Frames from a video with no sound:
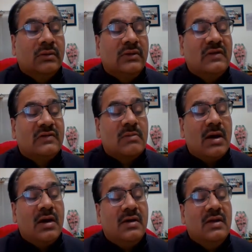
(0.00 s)
Then
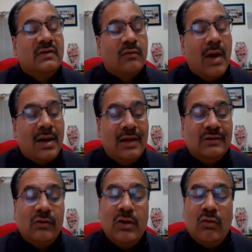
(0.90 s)
similarly, d square
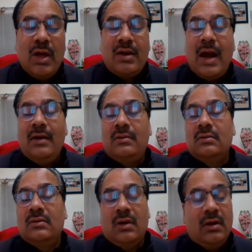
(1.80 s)
also you can write
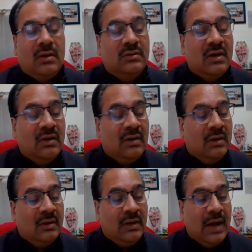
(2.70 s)

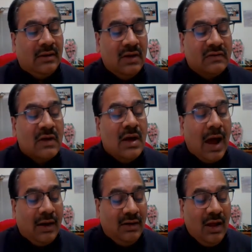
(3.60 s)
like this,
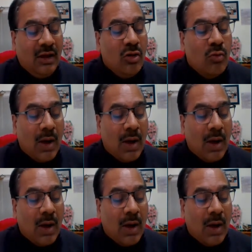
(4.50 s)
and d cube